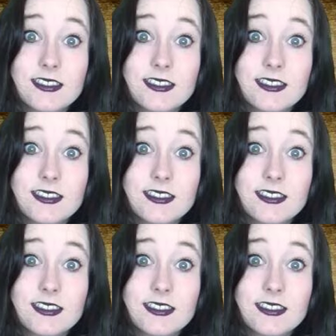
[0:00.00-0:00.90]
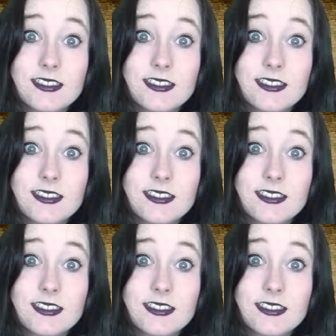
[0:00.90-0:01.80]

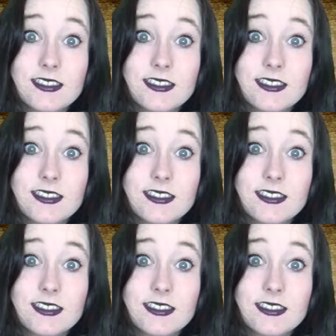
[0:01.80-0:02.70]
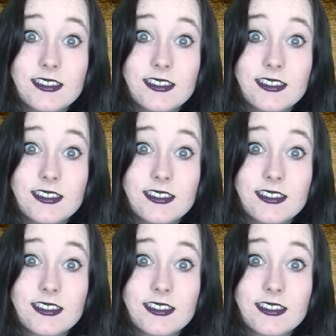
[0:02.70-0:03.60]

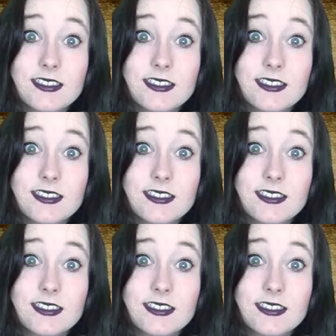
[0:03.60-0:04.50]
The face doesn't move, so there is nothing to read.